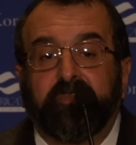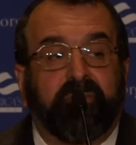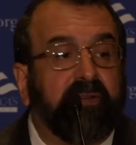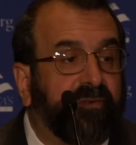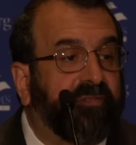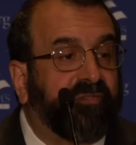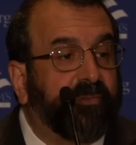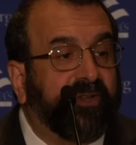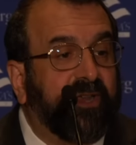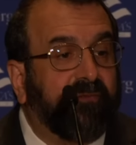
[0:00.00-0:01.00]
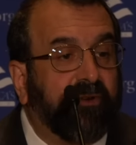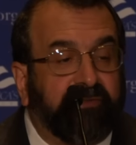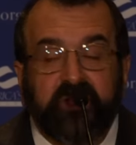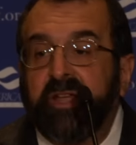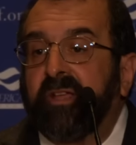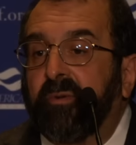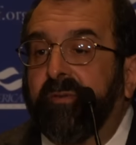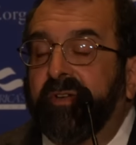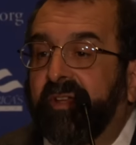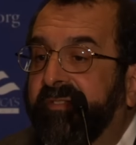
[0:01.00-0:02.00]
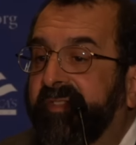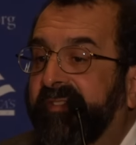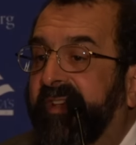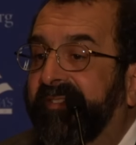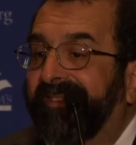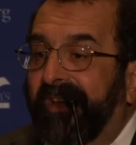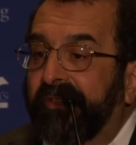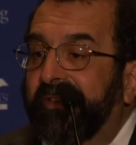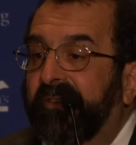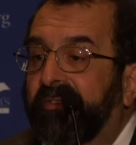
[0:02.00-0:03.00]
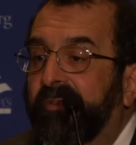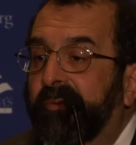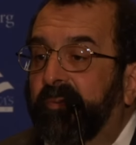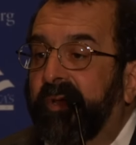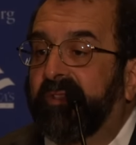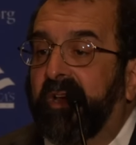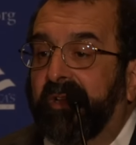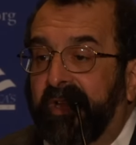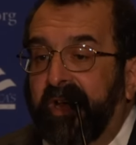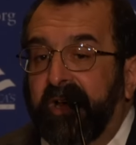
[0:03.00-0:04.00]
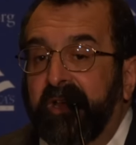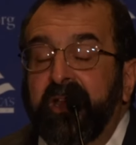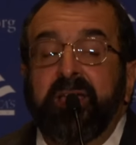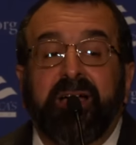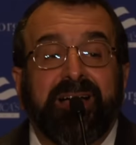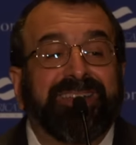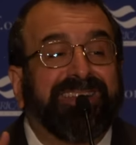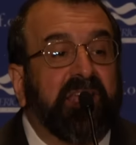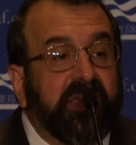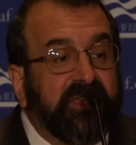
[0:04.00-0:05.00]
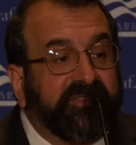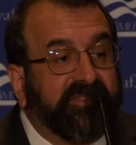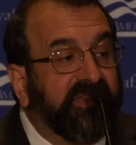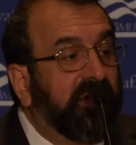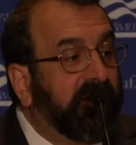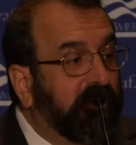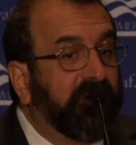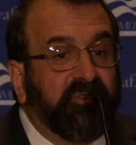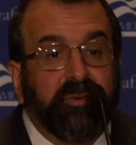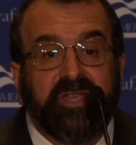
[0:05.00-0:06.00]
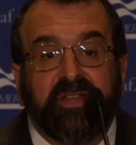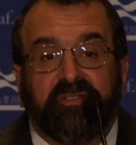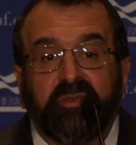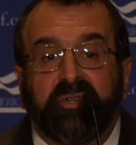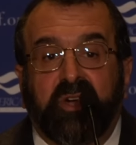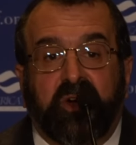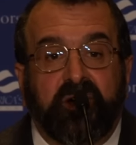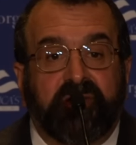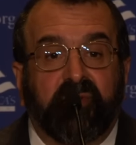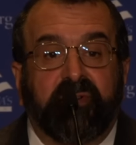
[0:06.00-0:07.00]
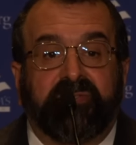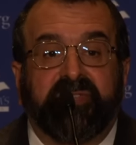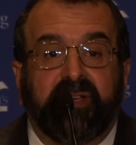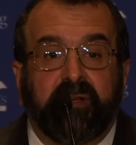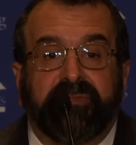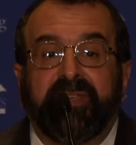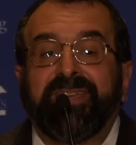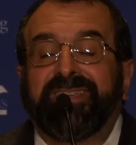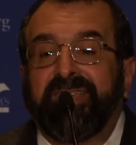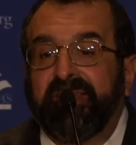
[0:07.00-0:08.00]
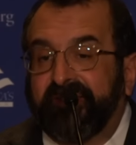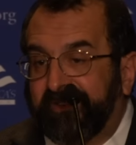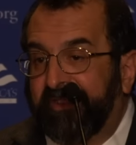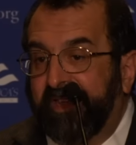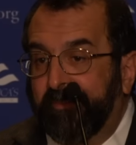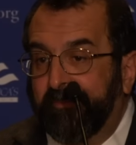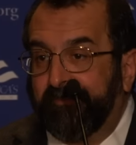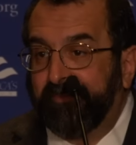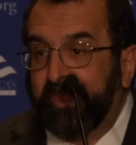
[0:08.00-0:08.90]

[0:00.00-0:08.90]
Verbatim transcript: in preference to believers. Whoever does this has nothing to do with Allah, unless you are doing it to guard yourselves against them.